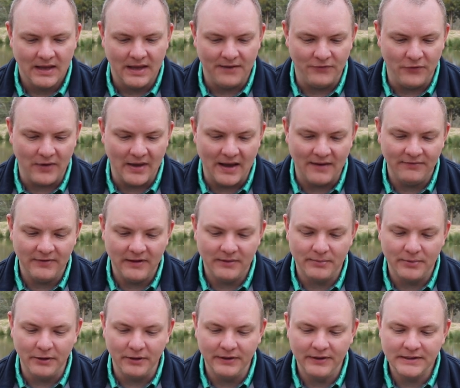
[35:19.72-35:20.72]
If you have the
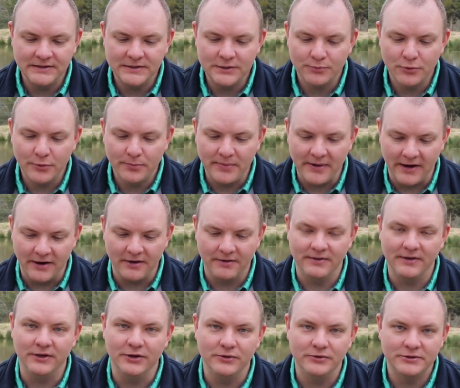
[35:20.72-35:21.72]
ability to prepare,
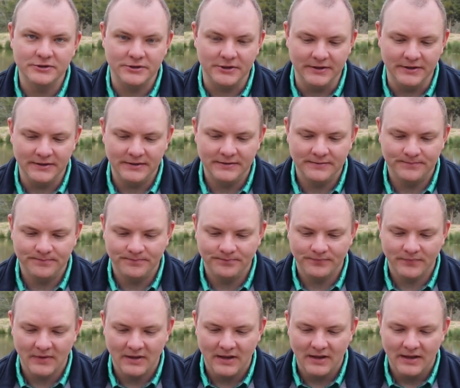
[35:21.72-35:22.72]
then you should.
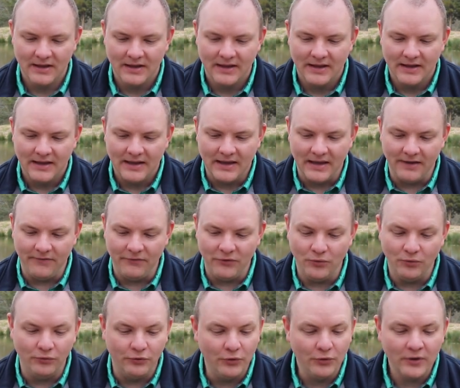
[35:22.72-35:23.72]
If
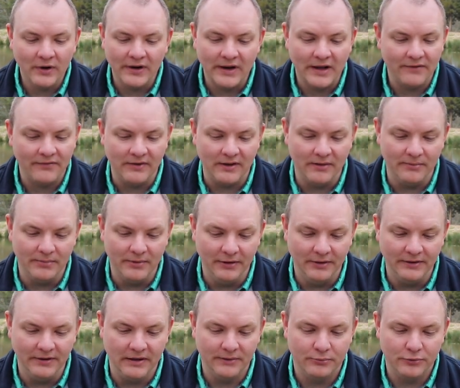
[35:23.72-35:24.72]
you do not have the
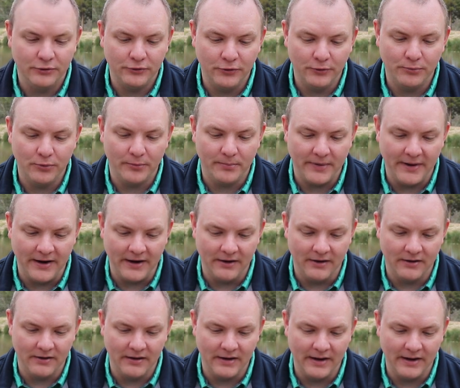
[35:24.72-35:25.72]
ability to
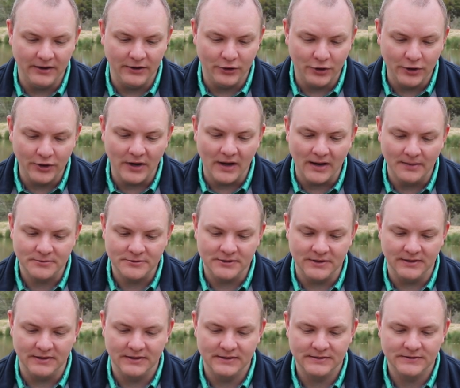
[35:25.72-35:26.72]
prepare, a good
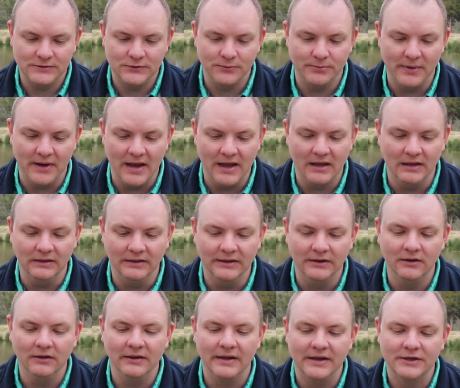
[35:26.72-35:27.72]
option is to buy a
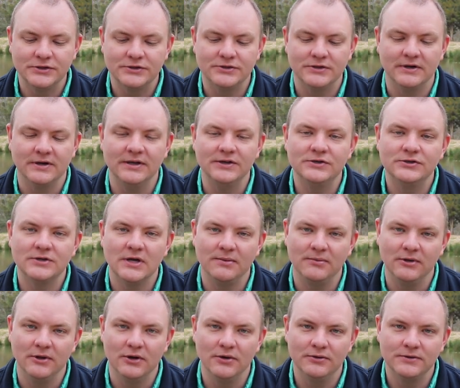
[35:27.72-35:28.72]
little extra each
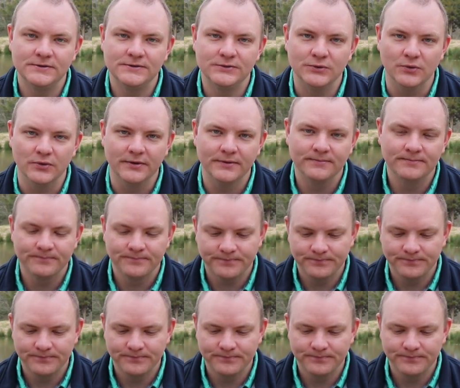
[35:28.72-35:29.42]
time you go to the store